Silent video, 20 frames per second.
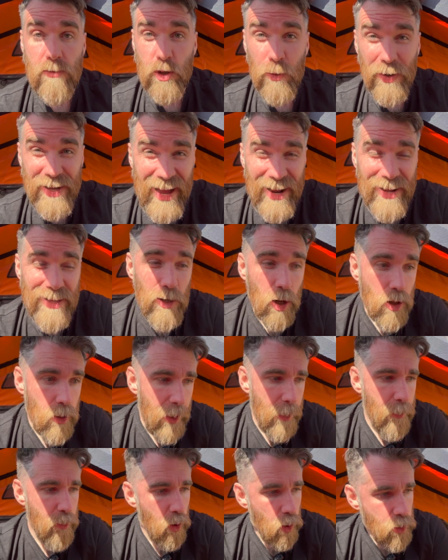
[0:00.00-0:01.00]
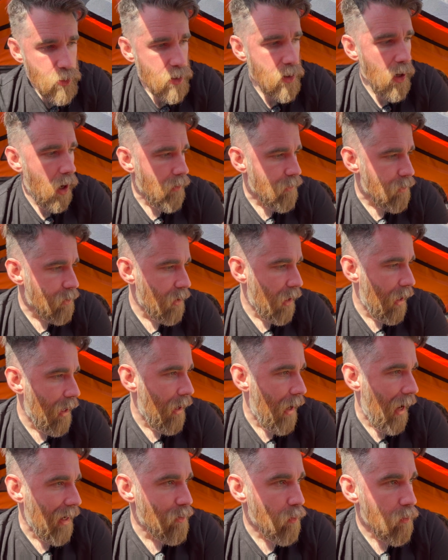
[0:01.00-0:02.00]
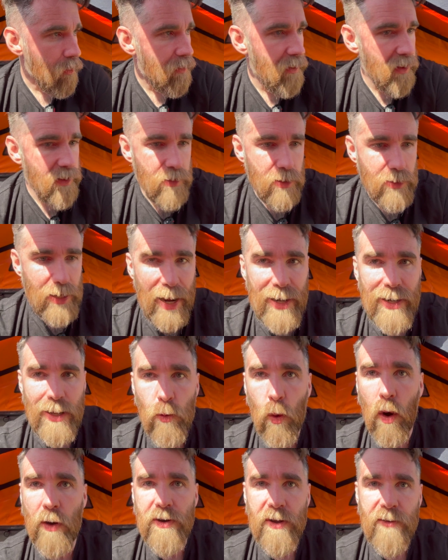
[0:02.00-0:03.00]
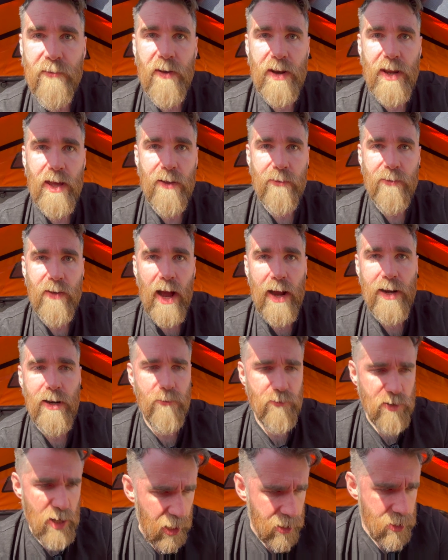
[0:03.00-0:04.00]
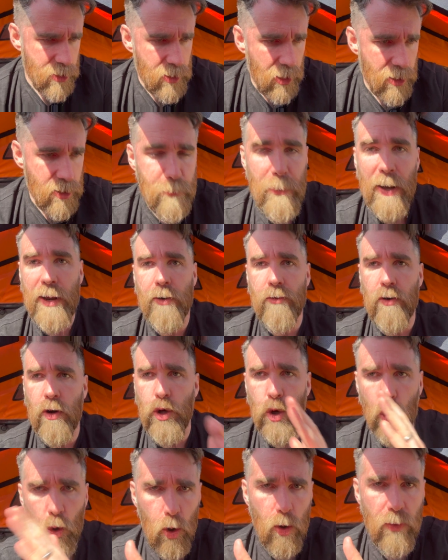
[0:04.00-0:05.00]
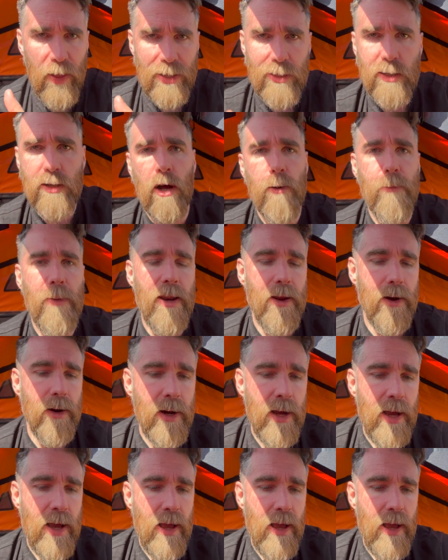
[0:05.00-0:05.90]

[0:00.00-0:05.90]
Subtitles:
So again, it's all about pros and cons. I don't think there's any one definitive kind of, yes, that's better, or no, that's not better.